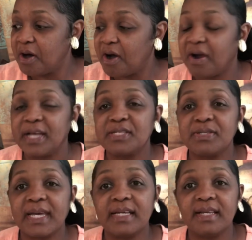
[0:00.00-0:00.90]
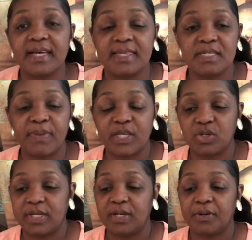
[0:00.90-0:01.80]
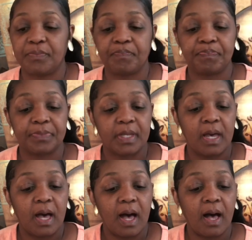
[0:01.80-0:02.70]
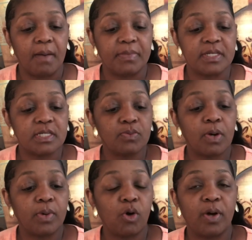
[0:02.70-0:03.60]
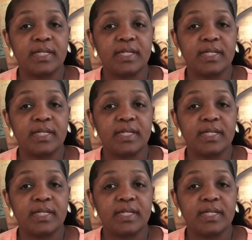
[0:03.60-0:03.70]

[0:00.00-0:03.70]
All right, so take a look at this picture here. This is what I'm